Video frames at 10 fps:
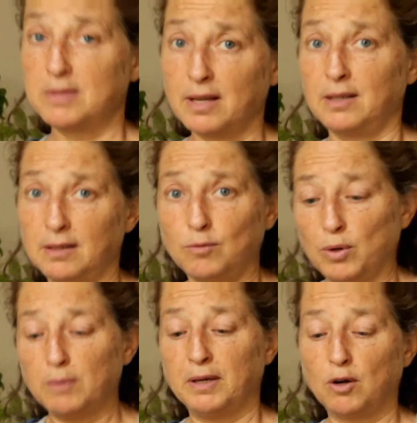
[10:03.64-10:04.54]
they
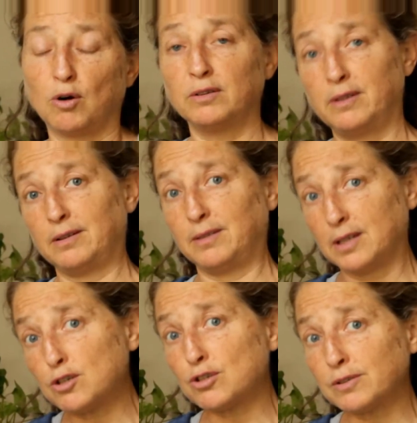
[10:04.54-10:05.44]
will be called
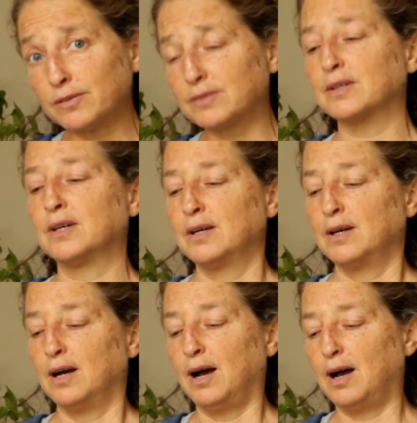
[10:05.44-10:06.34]
tinctures.
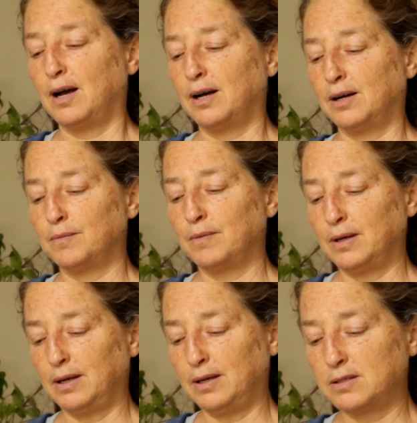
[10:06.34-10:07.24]

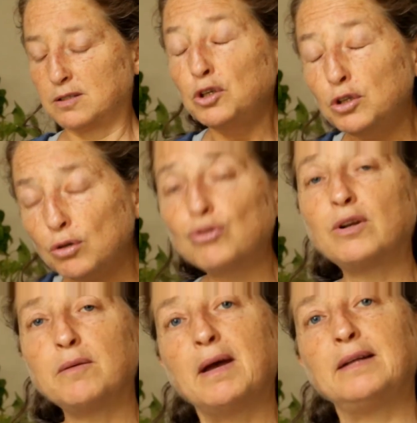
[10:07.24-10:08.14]
It's
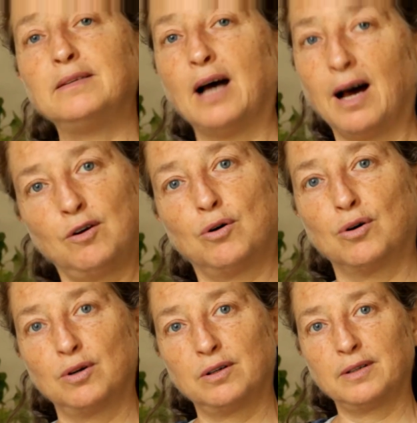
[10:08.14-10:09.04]
usually made in
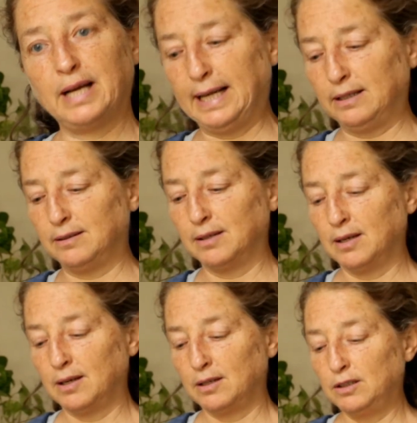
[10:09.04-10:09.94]
alcohol, and
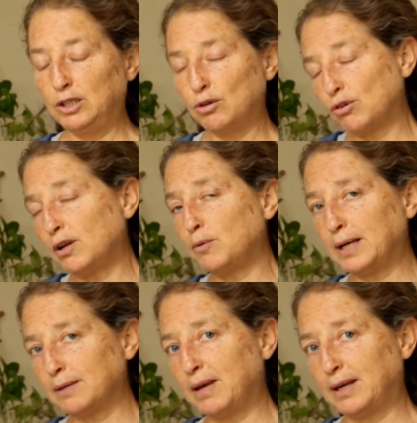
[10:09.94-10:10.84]
usually we
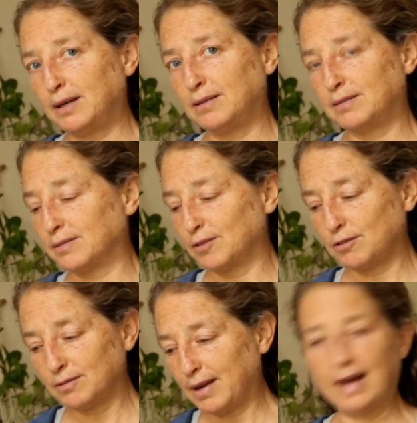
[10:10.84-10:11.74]
can make it
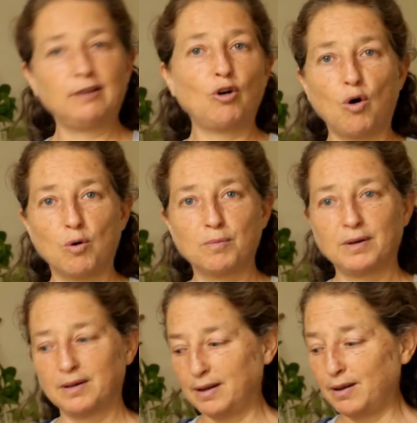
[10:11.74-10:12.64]
at home
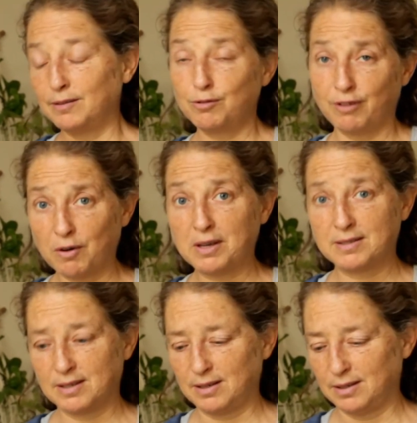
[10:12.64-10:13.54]
and very
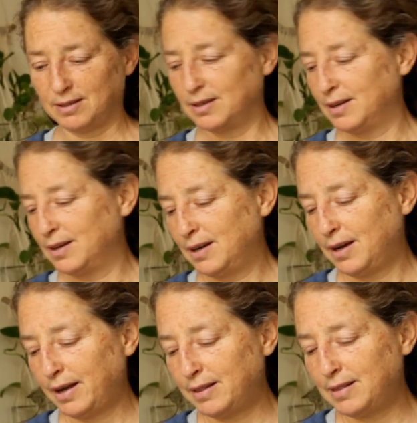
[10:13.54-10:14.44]
easily.
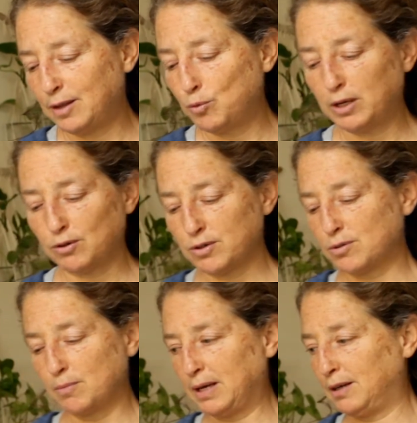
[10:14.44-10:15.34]
And then we can also
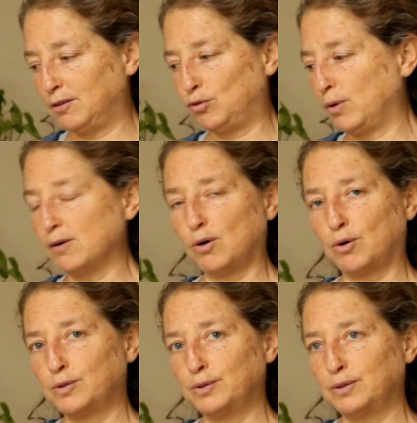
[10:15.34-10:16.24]
make it to our
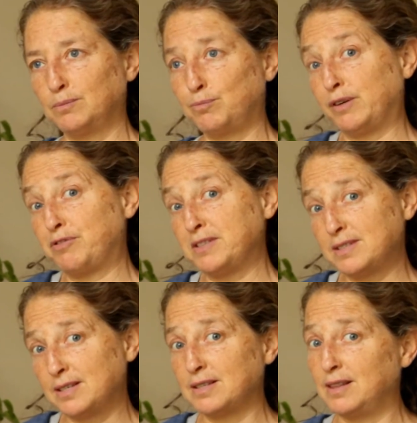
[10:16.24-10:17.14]
own
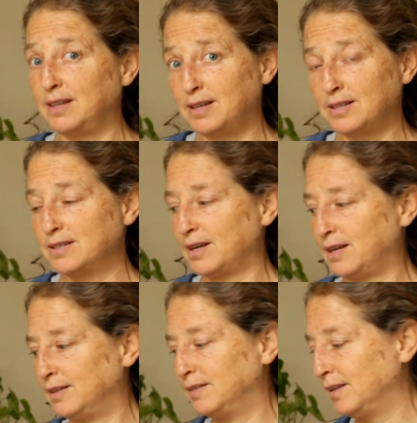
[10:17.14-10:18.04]
preferences and needs,
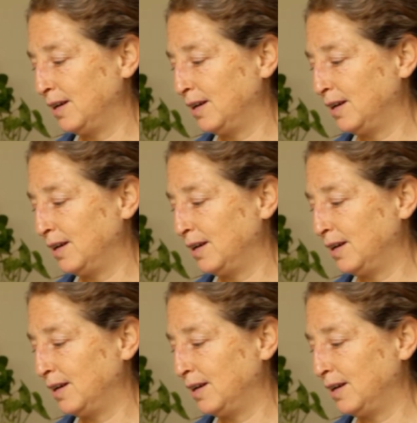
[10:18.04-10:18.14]
and